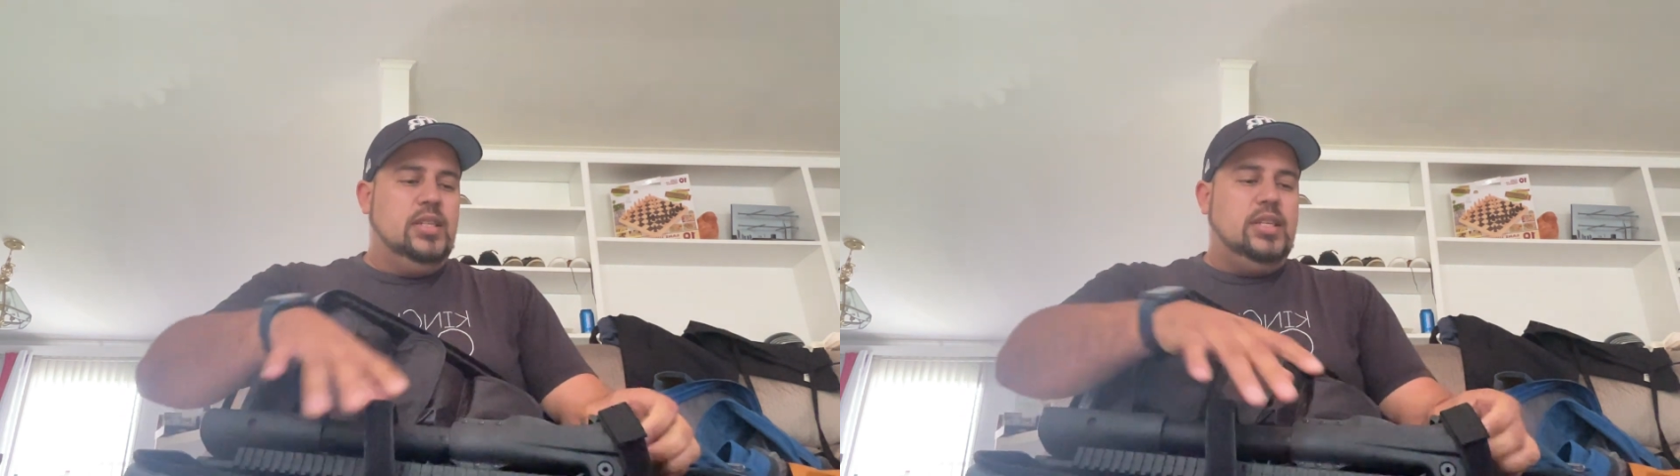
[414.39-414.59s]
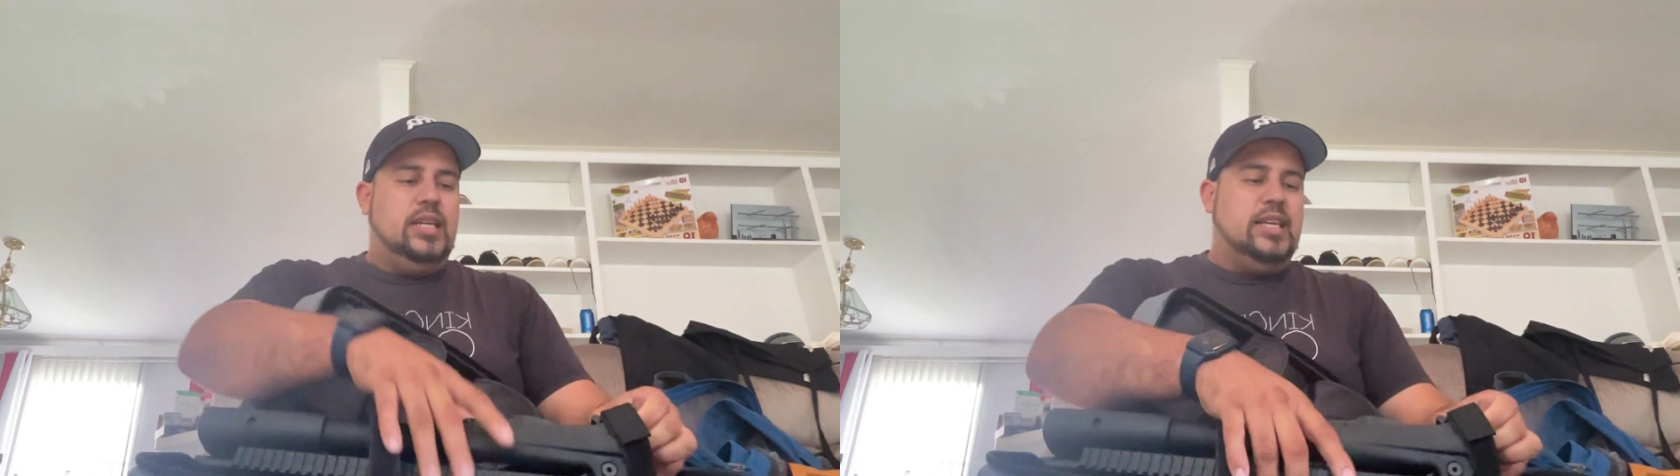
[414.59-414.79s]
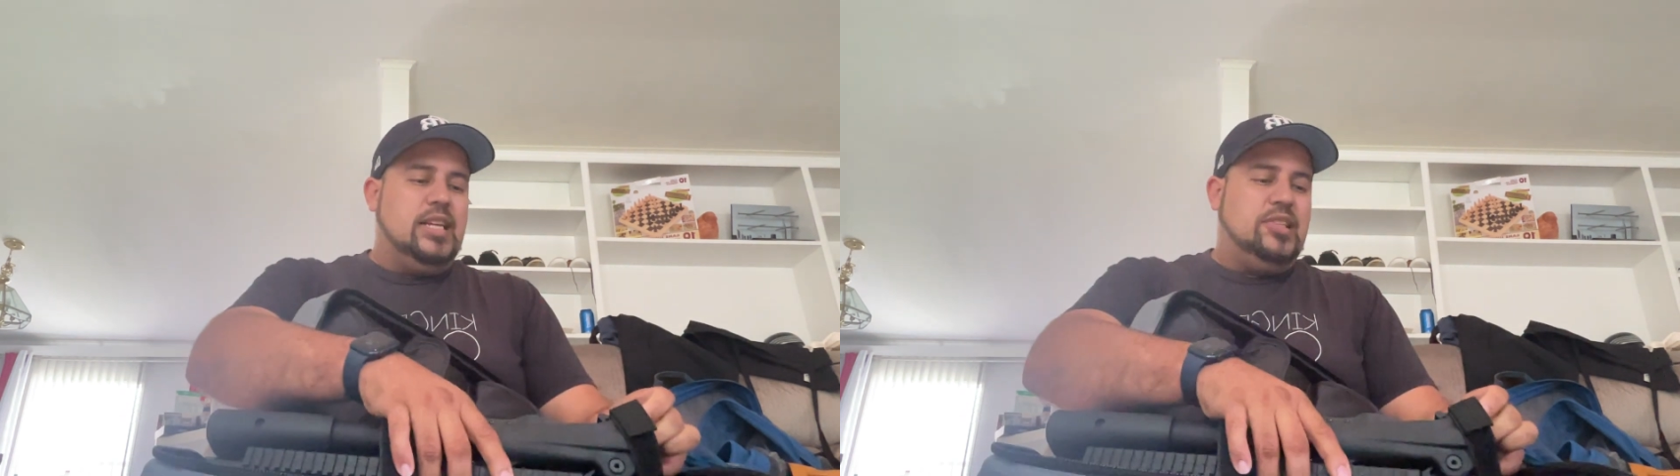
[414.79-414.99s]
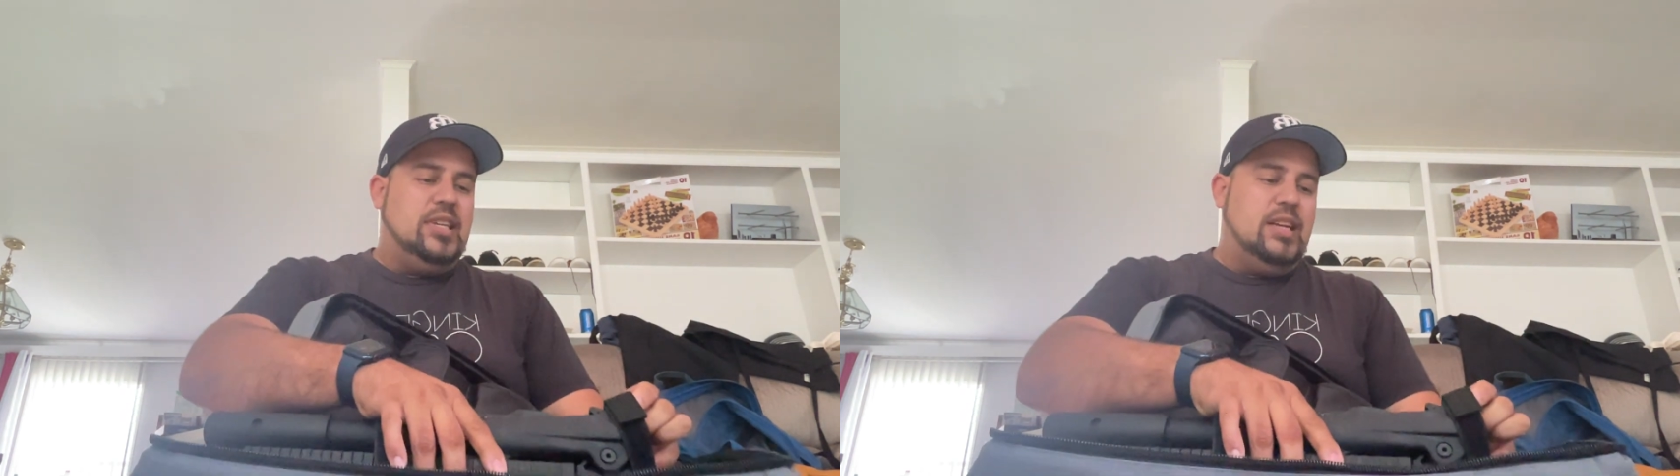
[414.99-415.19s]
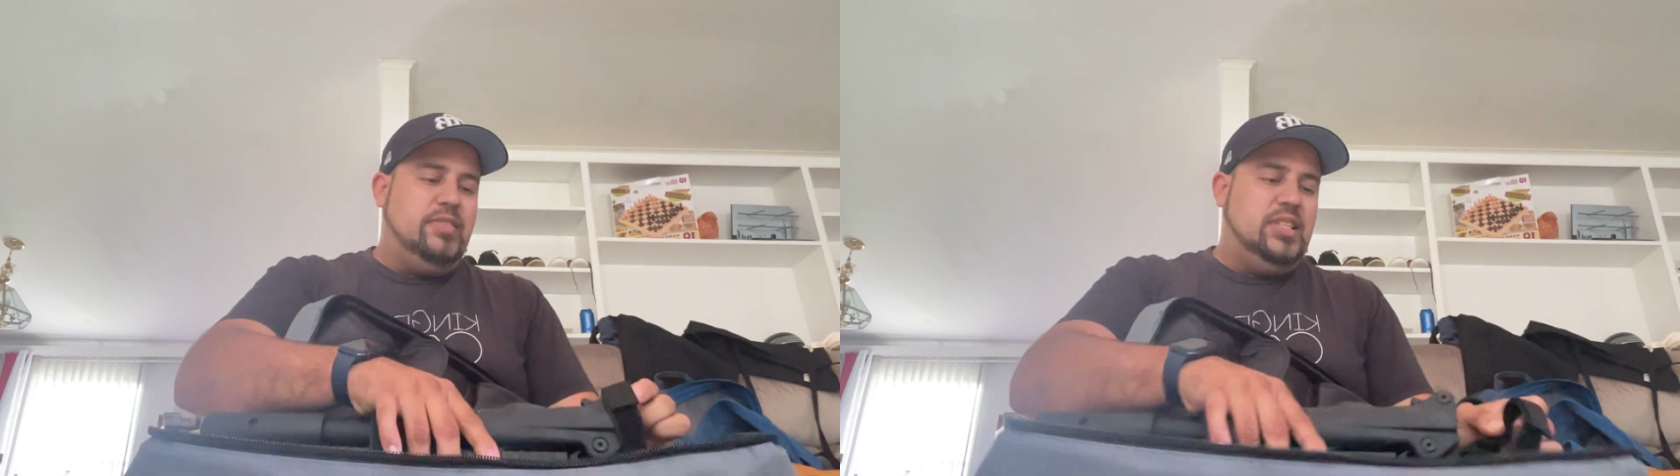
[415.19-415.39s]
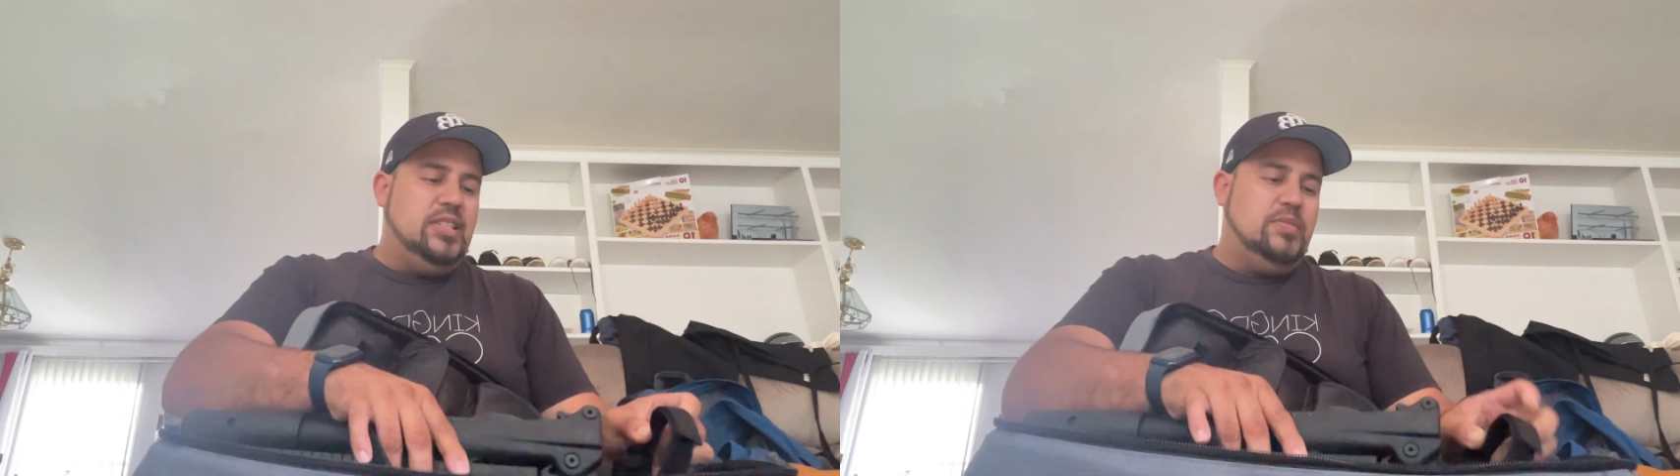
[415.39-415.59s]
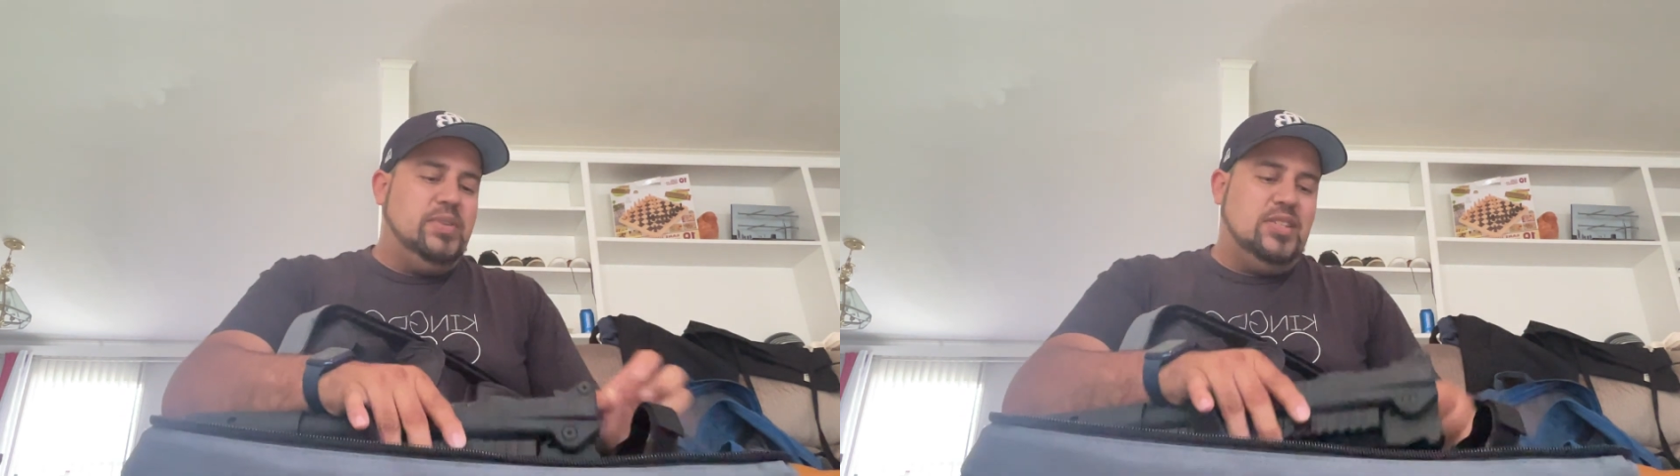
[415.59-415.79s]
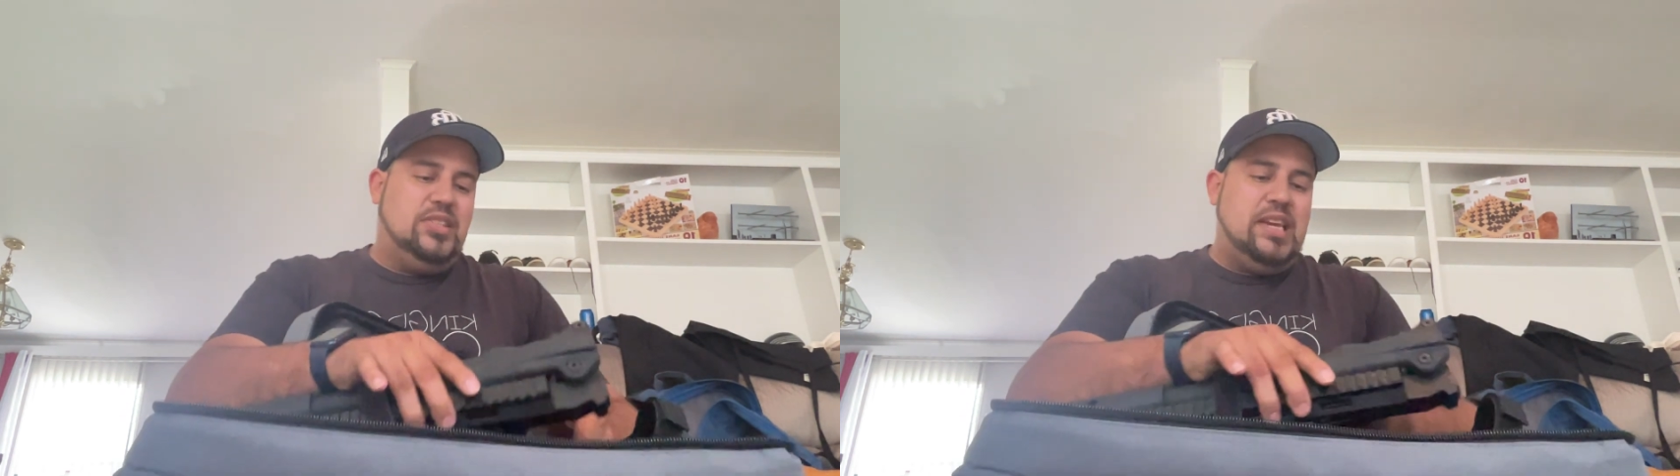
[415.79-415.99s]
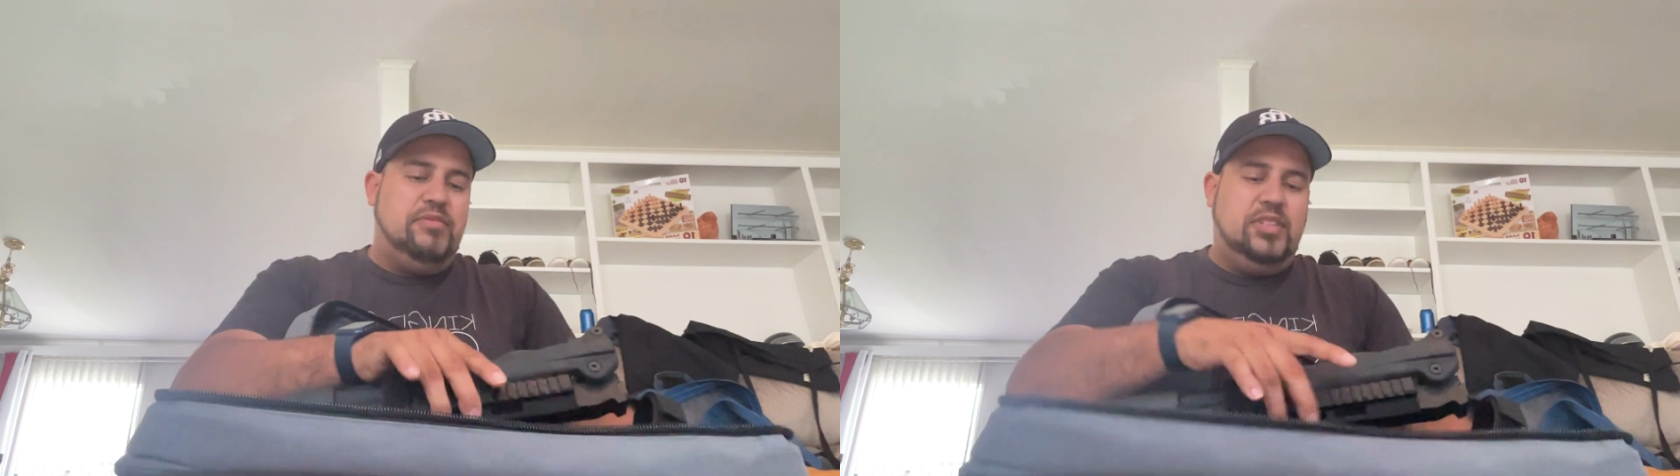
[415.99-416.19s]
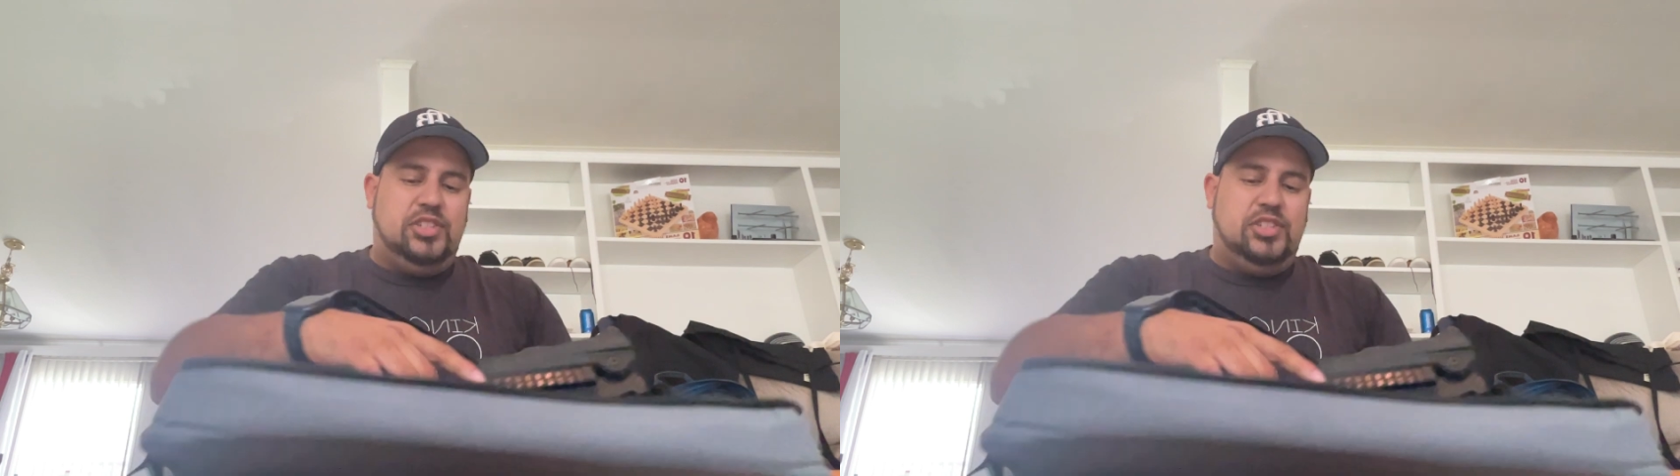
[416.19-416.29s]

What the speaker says: And like I said, everything's been safety